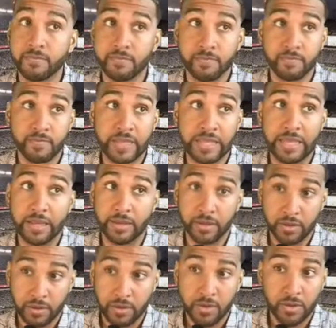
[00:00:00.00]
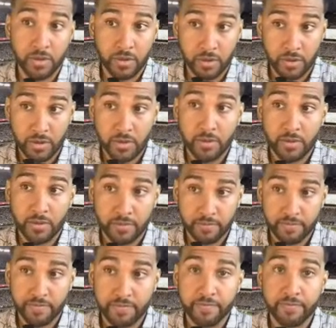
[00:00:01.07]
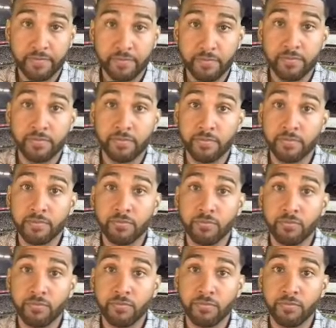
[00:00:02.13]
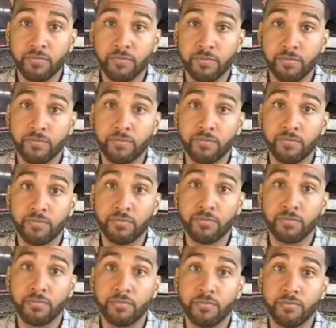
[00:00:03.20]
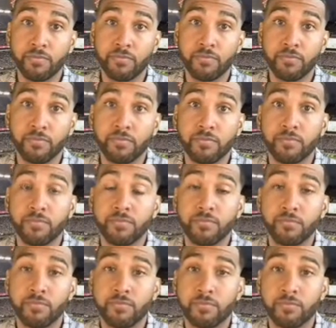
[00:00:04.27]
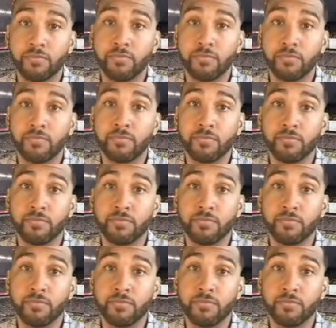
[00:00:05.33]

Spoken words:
[no speech]